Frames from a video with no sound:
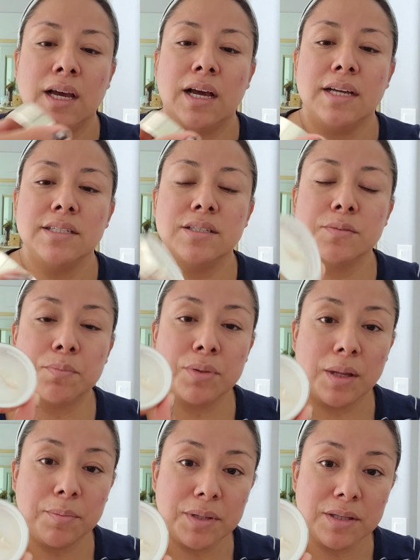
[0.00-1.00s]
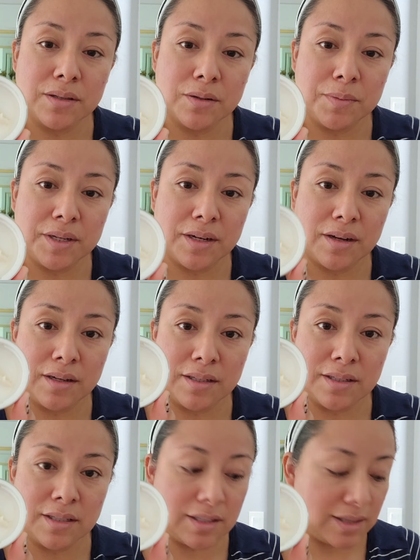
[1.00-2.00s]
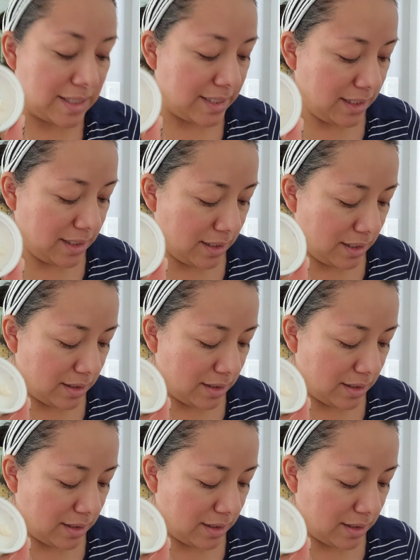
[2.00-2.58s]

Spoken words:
I just plop a little bit on the lid,